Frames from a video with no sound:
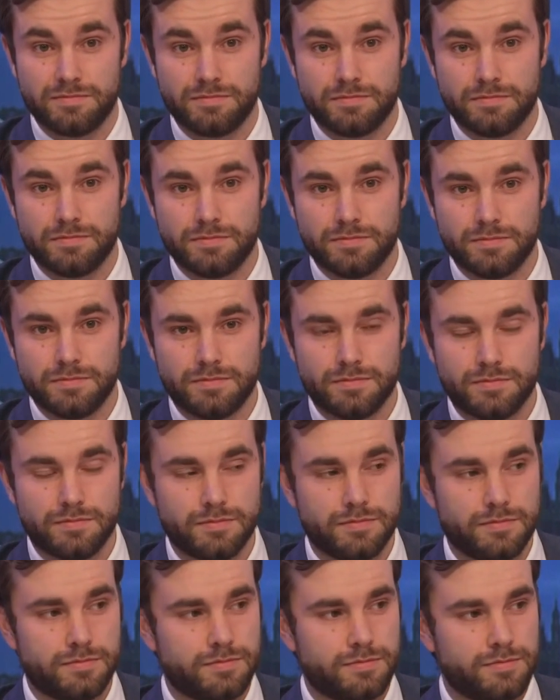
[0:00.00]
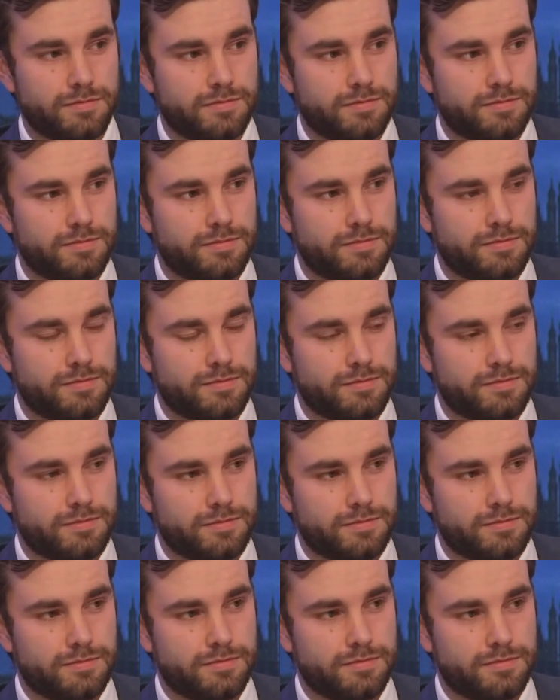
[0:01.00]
OK, Mustafa Warsi, let's bring you in at this point.